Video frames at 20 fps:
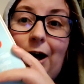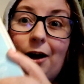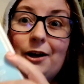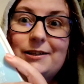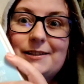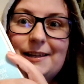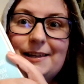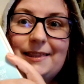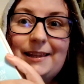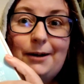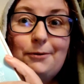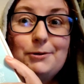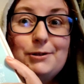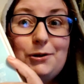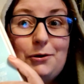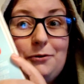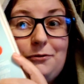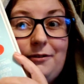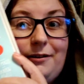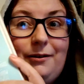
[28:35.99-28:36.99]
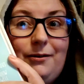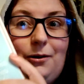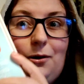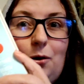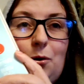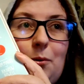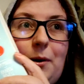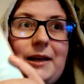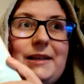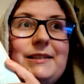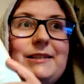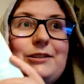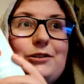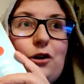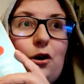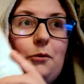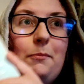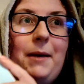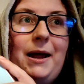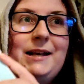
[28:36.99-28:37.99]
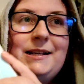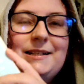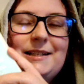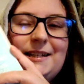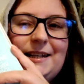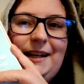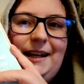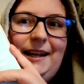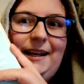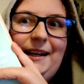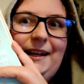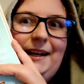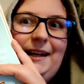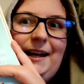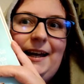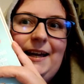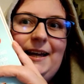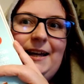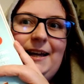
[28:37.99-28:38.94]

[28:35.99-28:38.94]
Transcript: cousin that was always tormenting